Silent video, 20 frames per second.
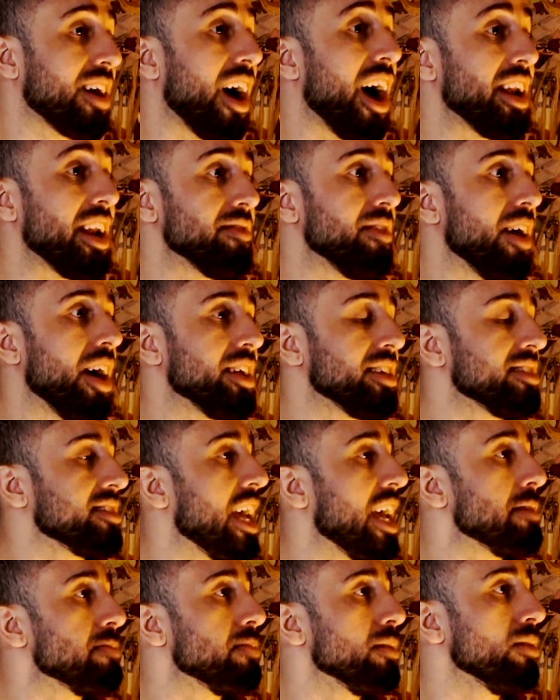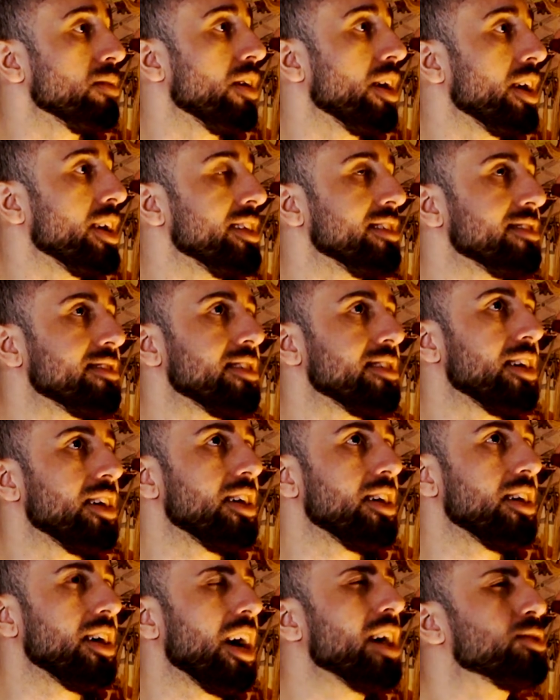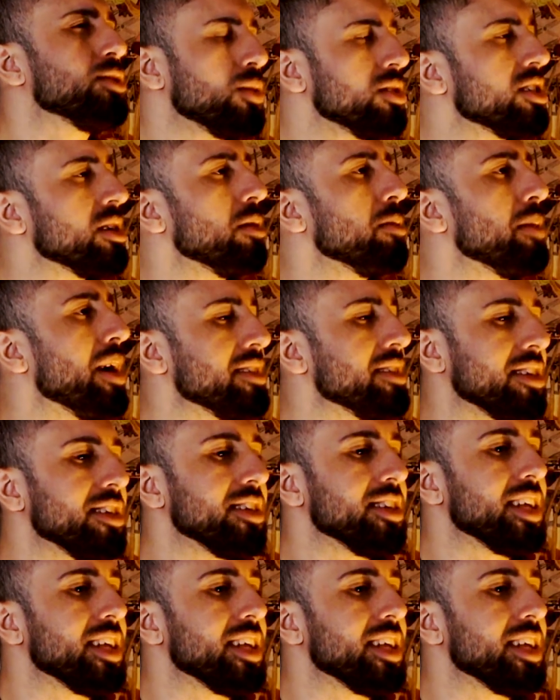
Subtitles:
it's kind of unescapable, right? I was talking to someone about it the other